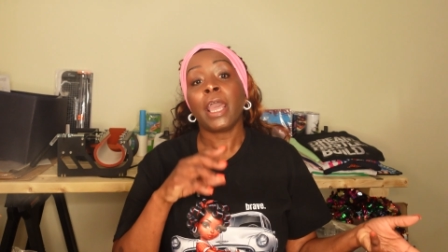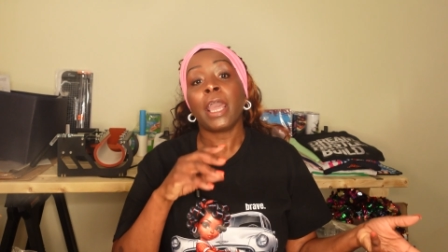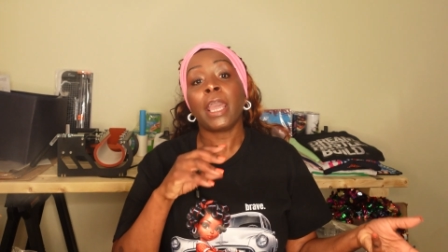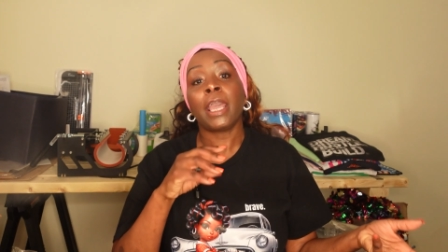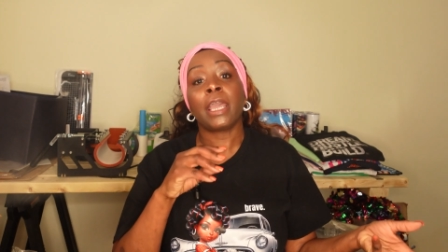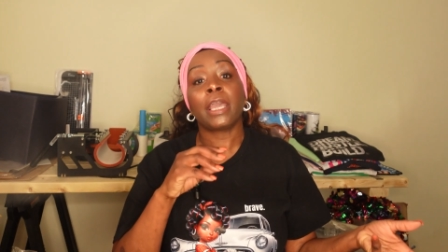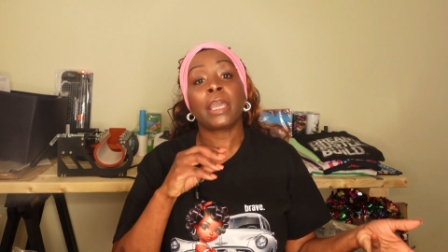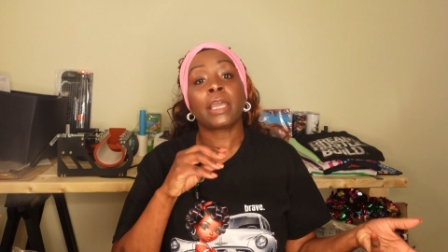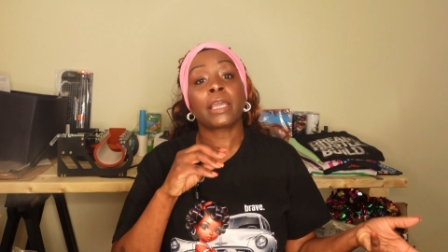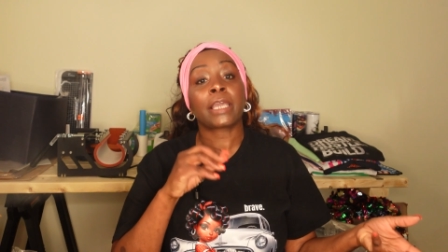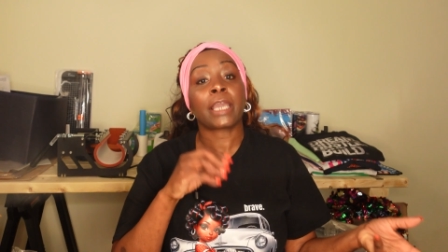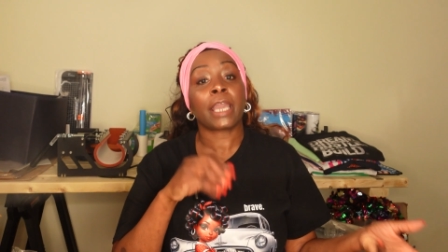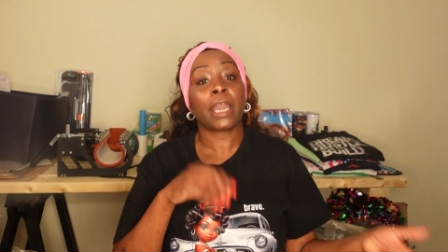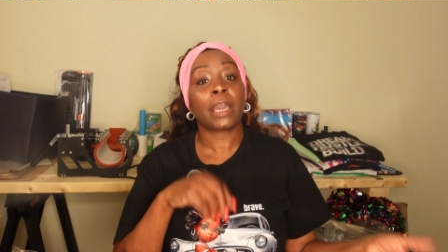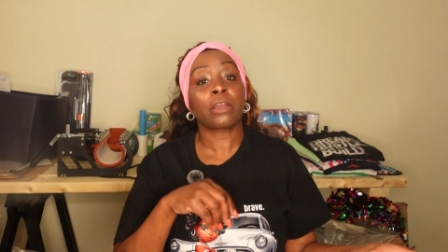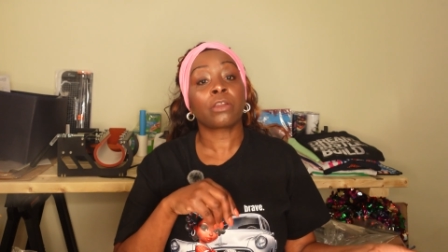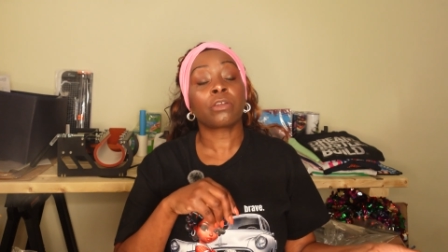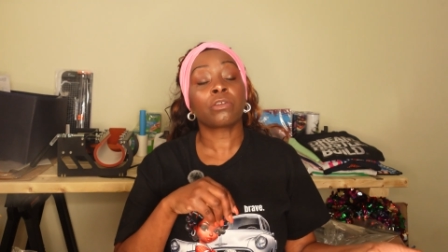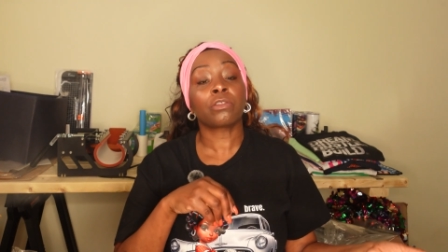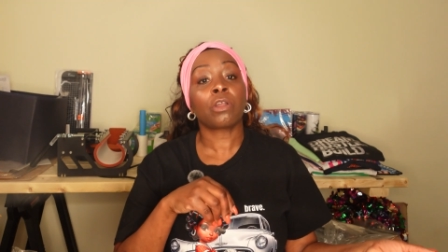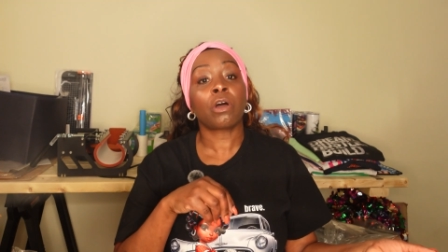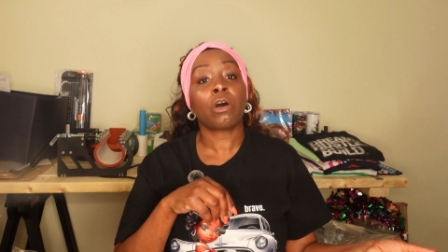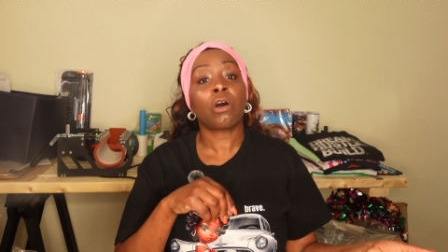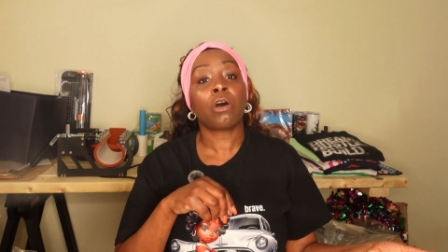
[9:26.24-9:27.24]
and
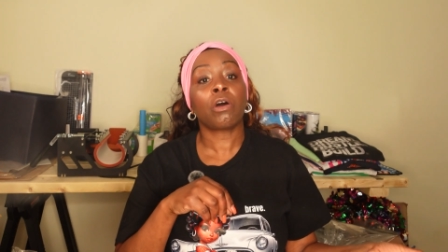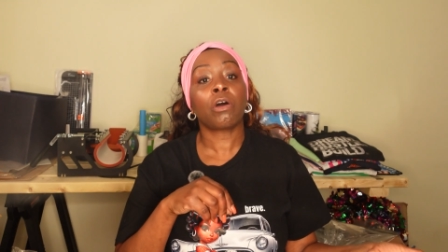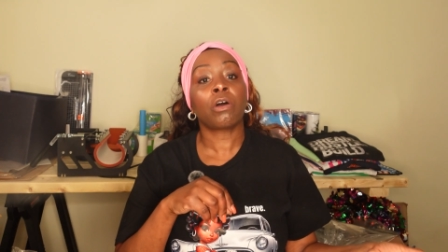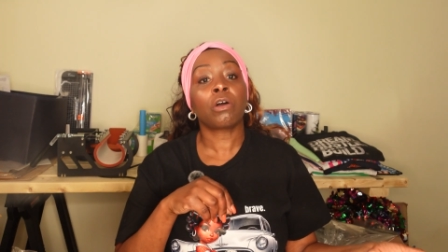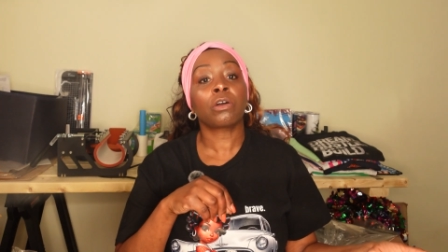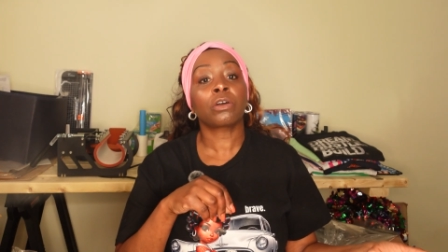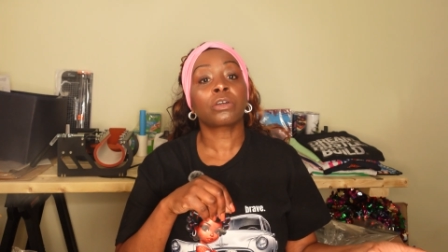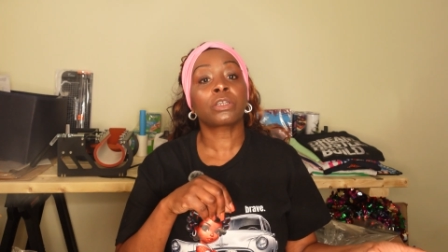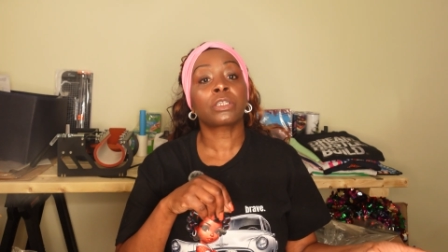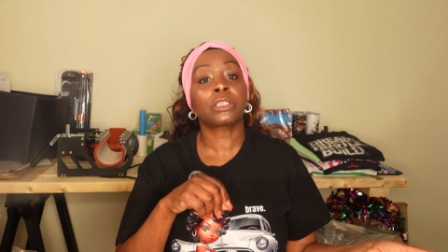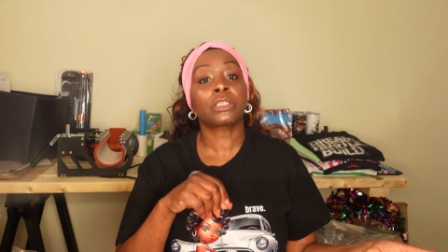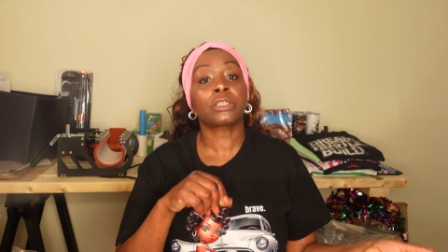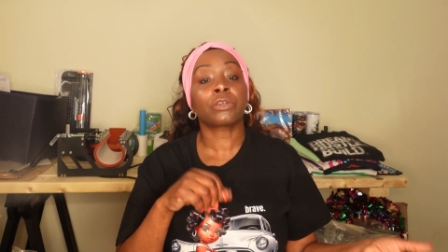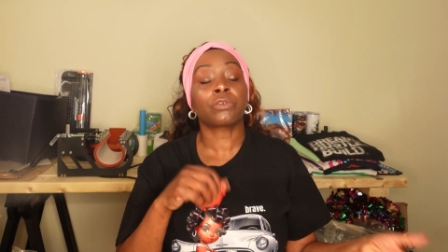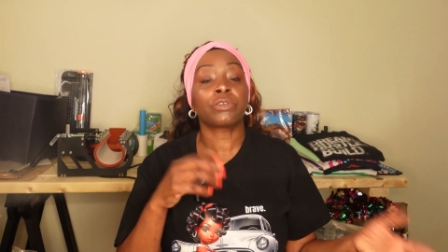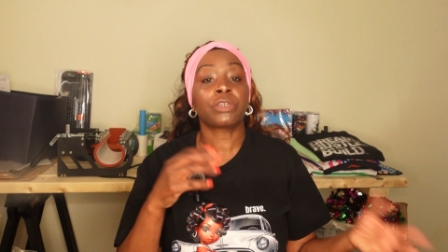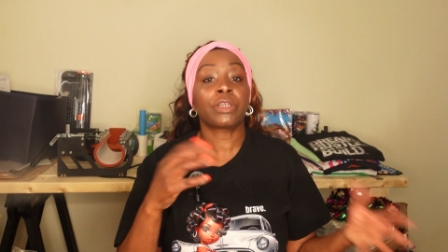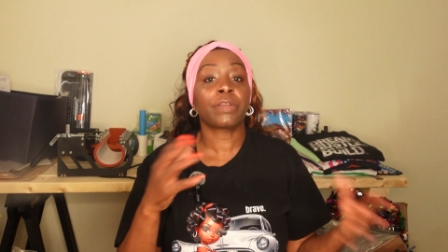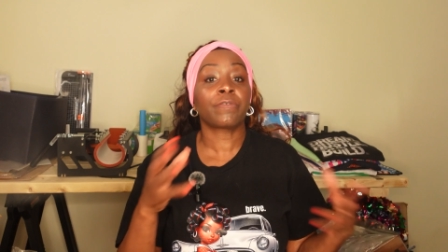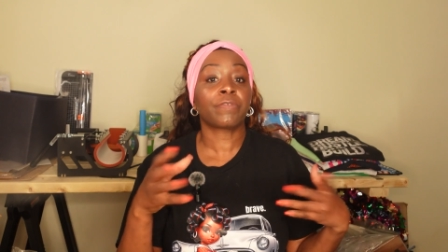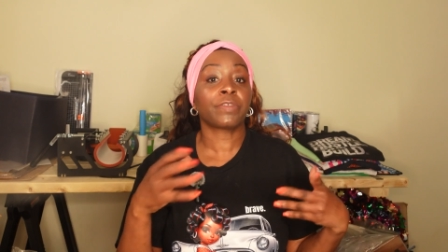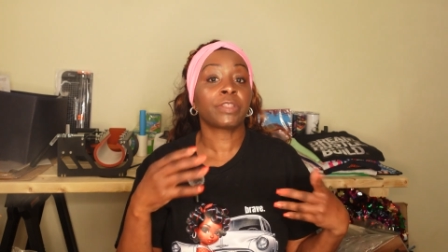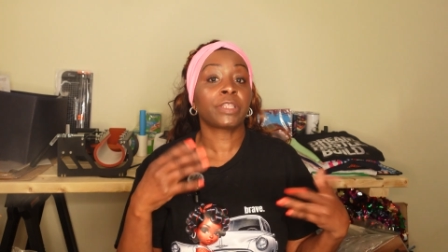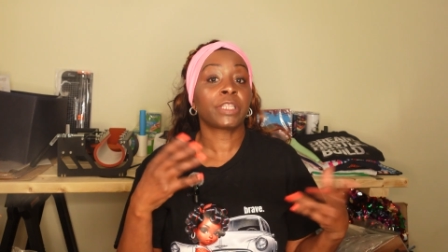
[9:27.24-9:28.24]
catalogs or
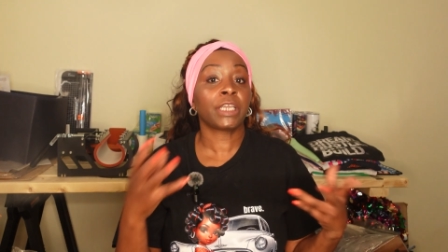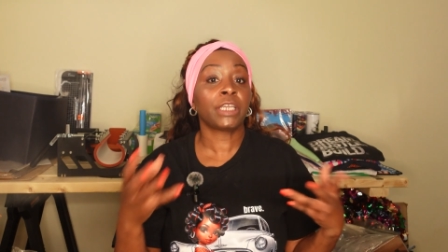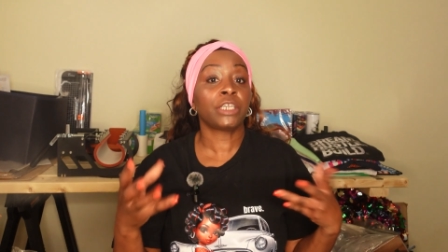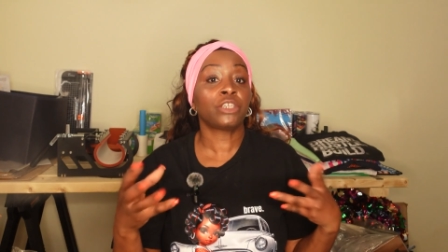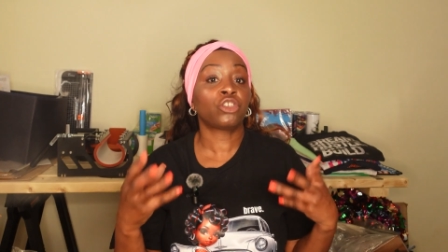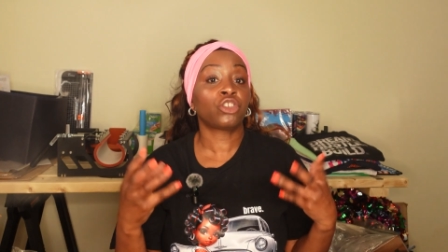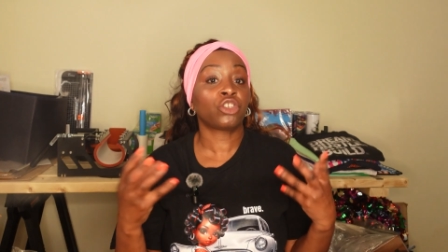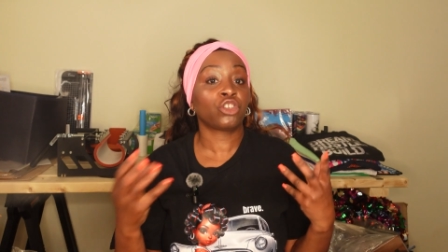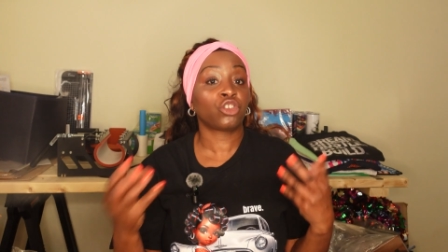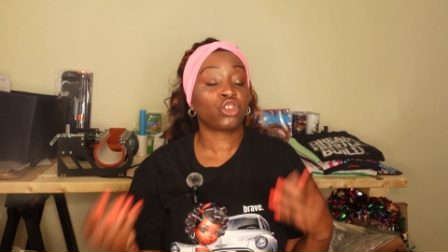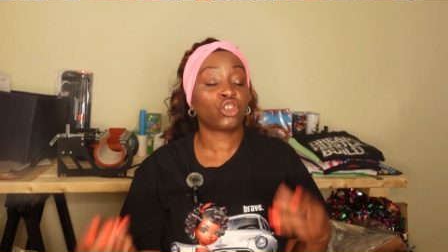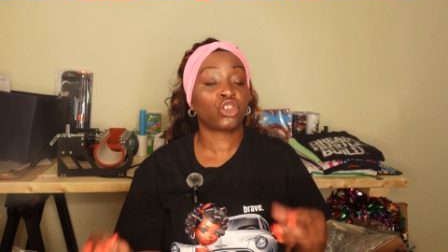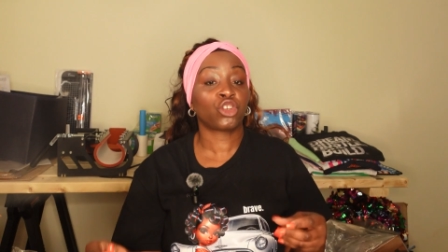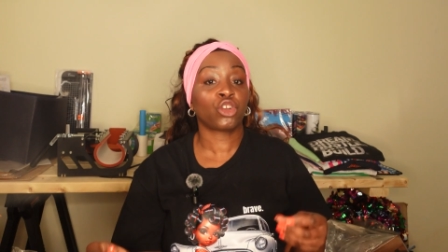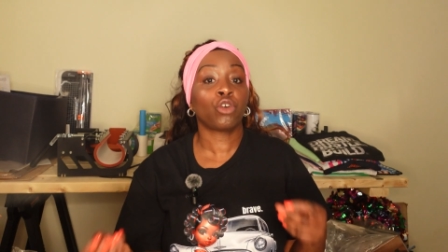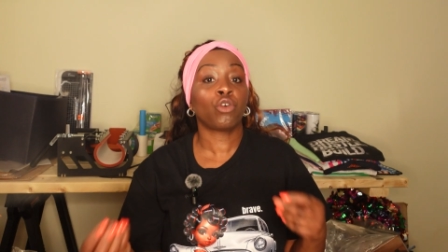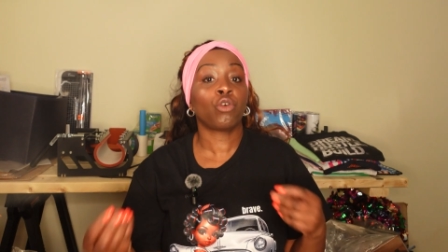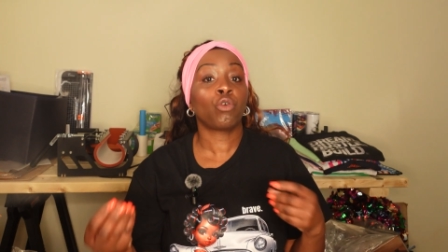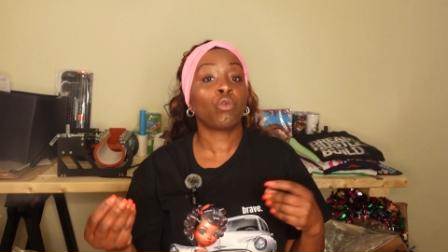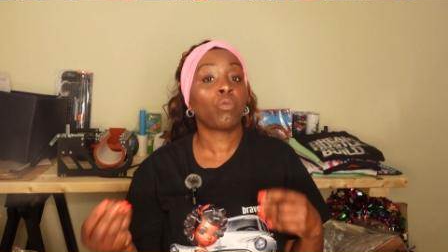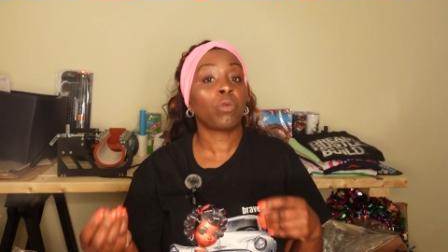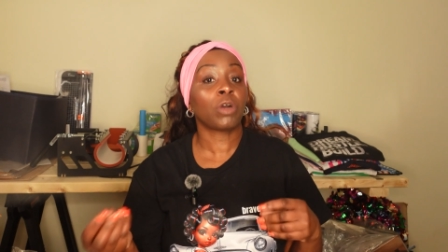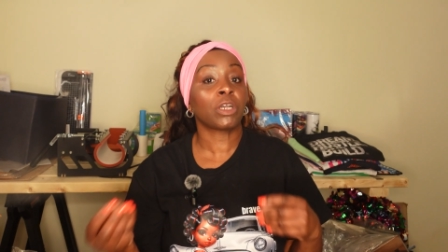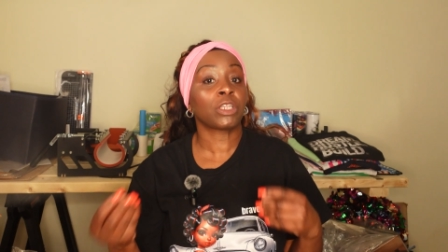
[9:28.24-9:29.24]
different things to
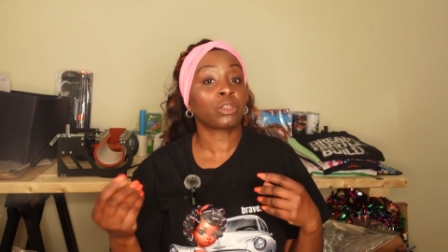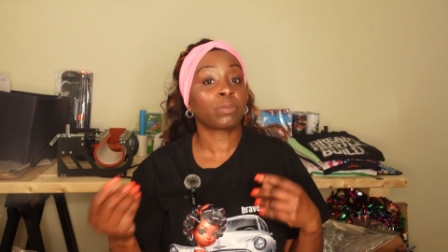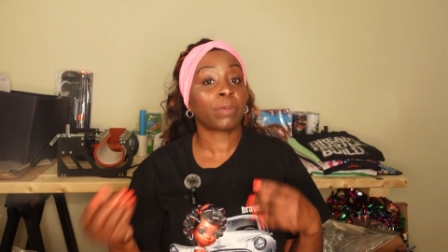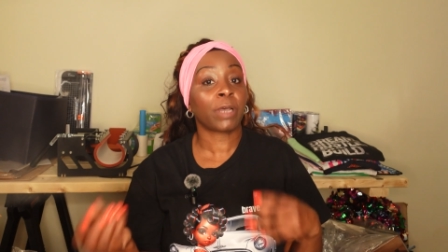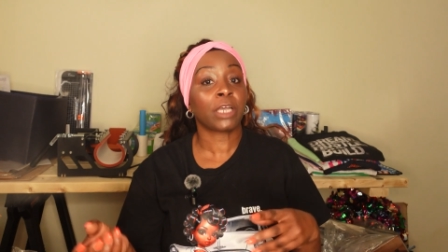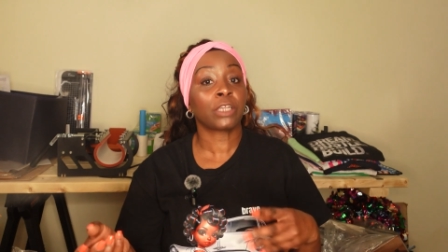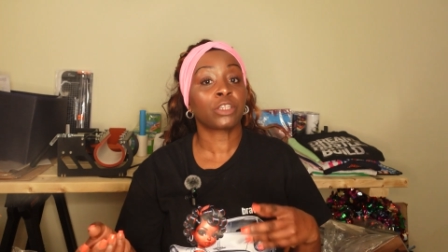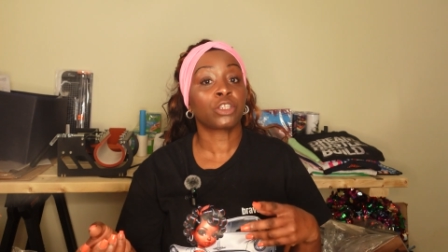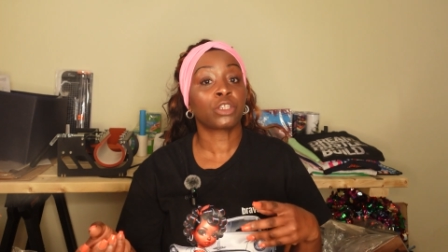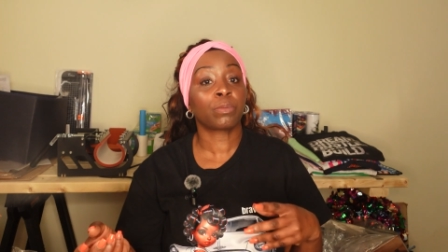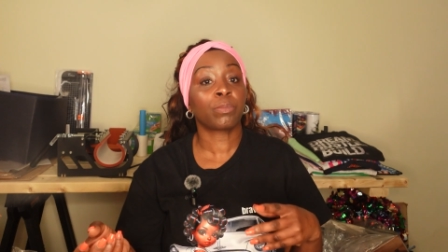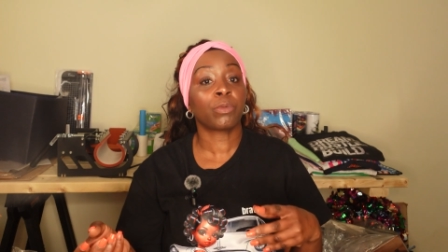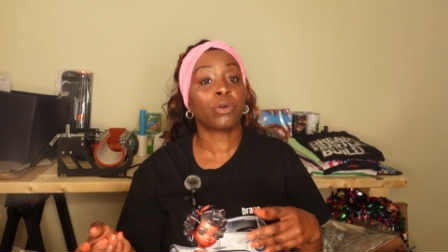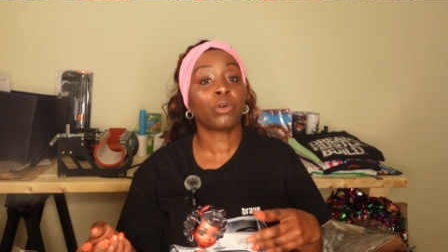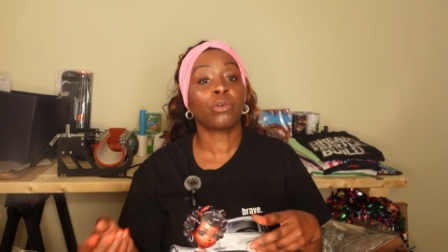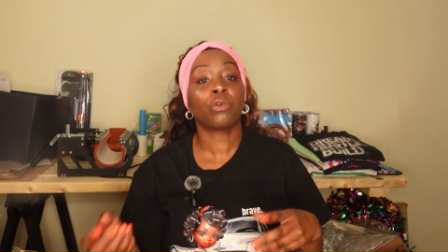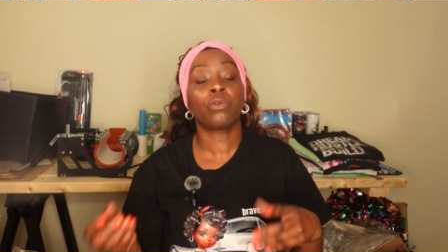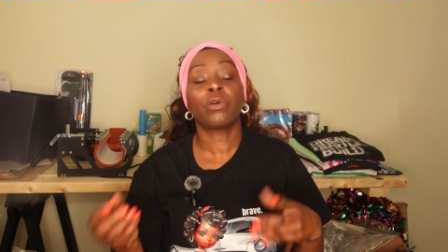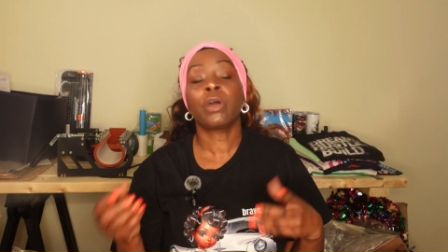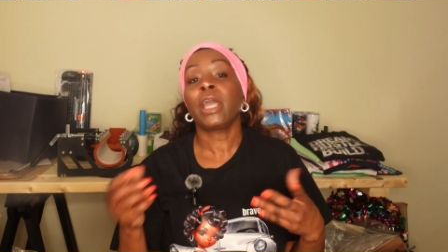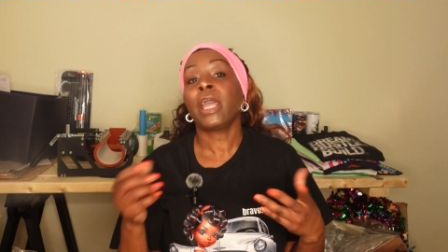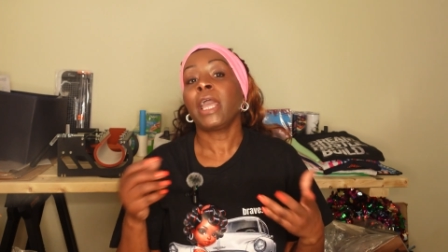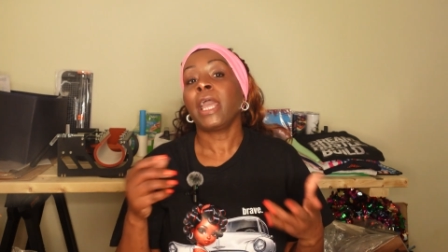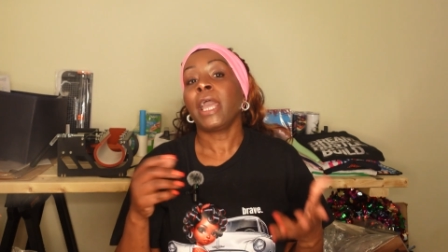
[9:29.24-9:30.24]
show what's
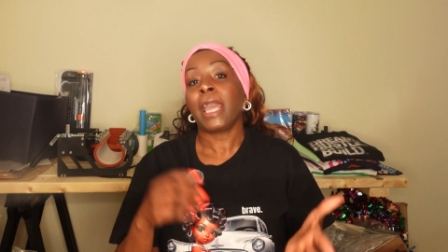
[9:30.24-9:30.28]
possible